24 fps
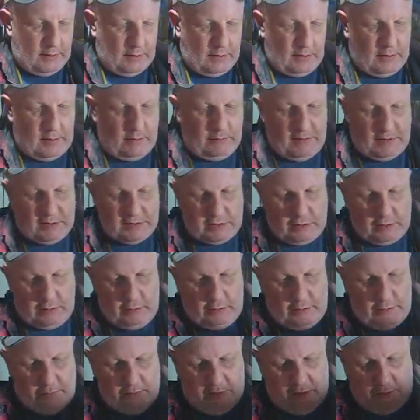I'll measure all
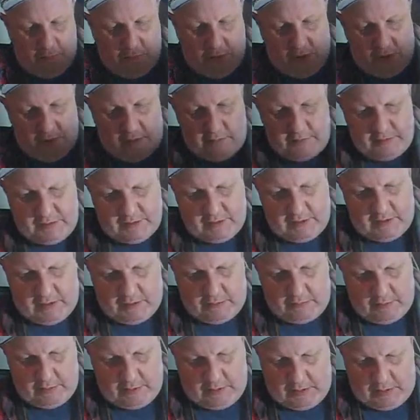the way around.
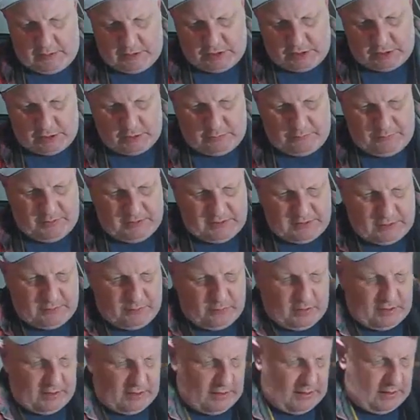Now it should be
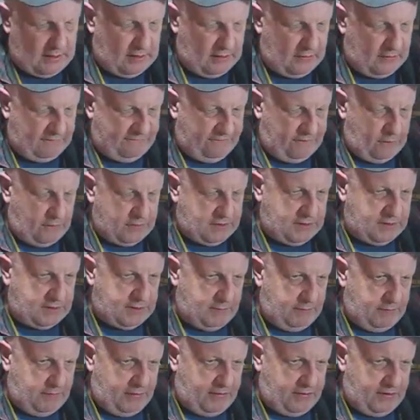somewhere in the 40
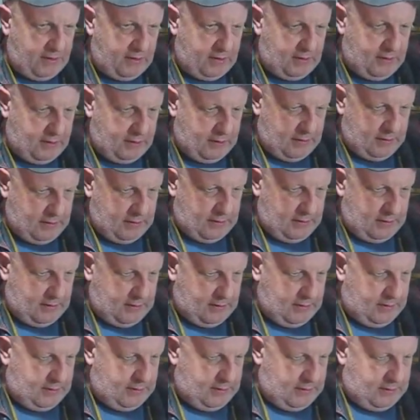something
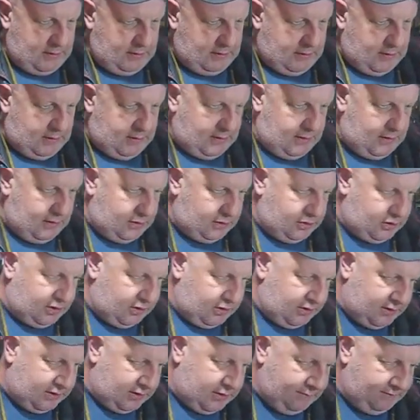
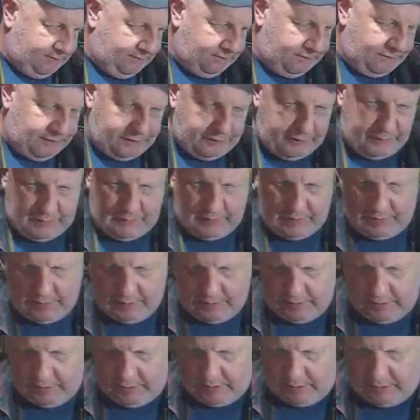inches.
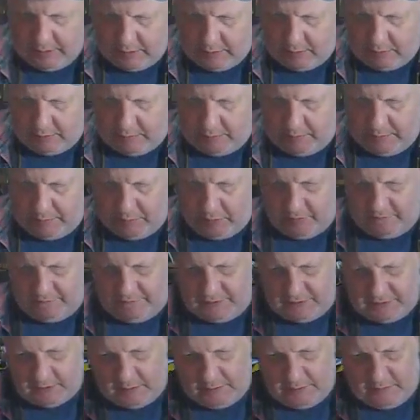Can't remember off
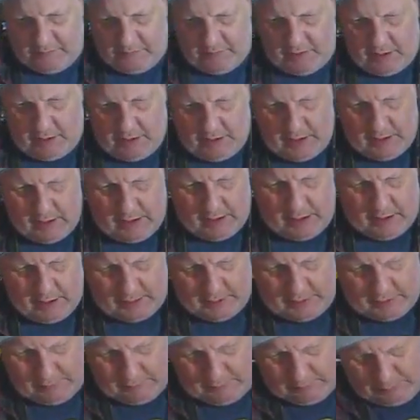the top of my
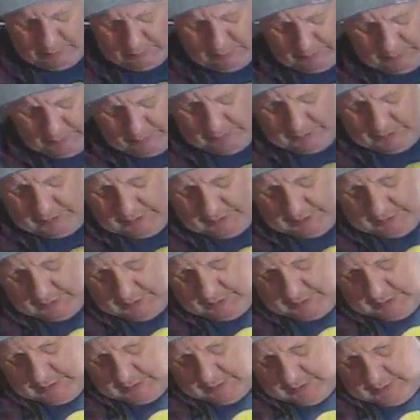head, but
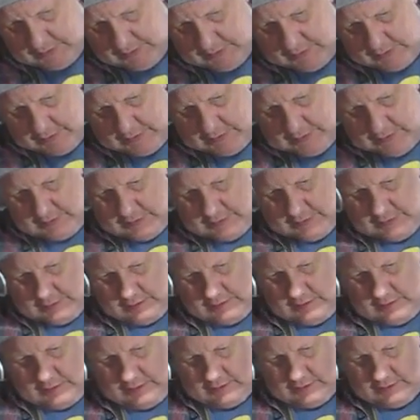
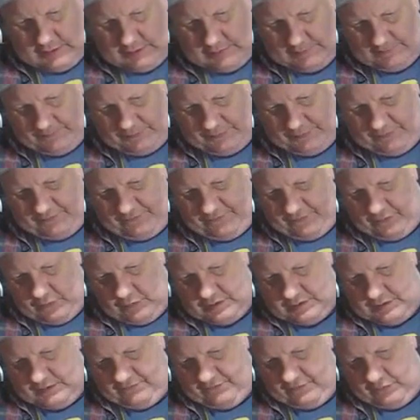it's
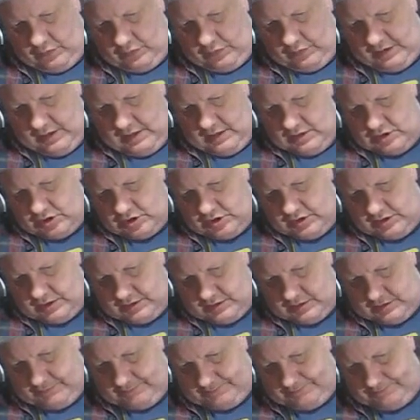44 inches.